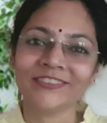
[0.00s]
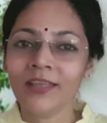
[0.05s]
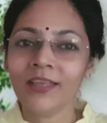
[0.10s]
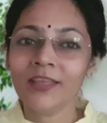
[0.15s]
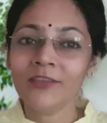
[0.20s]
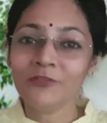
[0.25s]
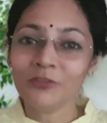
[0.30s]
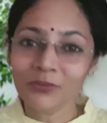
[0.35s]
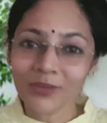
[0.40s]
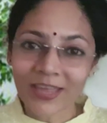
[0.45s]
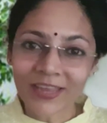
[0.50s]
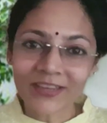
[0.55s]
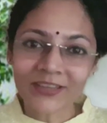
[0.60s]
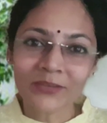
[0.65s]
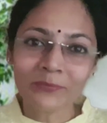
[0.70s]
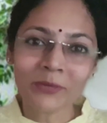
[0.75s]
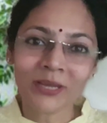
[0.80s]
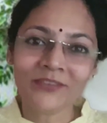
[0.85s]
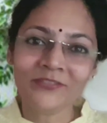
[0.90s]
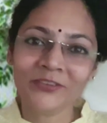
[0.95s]
If you like
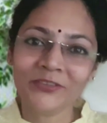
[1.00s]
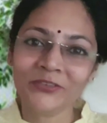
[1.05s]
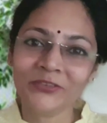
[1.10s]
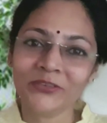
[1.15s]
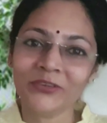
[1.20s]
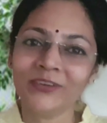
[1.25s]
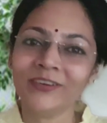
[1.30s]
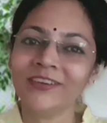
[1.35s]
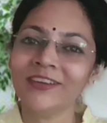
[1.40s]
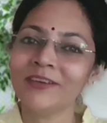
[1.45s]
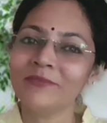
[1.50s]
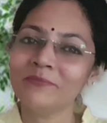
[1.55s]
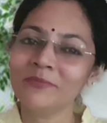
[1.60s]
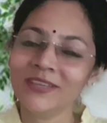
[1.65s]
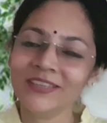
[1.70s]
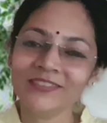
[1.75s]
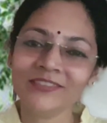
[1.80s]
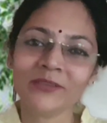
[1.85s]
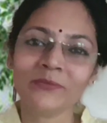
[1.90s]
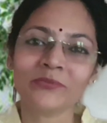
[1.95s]
my video,
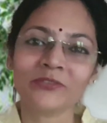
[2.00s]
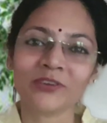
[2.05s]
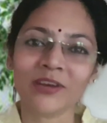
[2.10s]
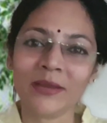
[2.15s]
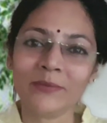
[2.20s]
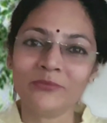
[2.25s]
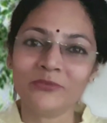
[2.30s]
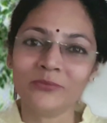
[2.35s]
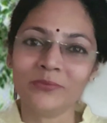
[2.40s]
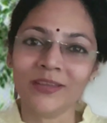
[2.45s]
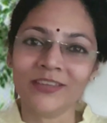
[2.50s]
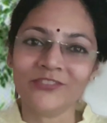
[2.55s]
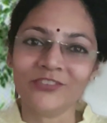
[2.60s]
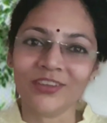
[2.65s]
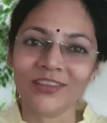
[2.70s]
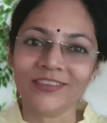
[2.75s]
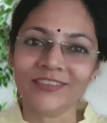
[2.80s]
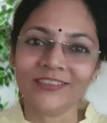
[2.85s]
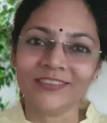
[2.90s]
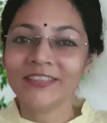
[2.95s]
please subscribe to my channel.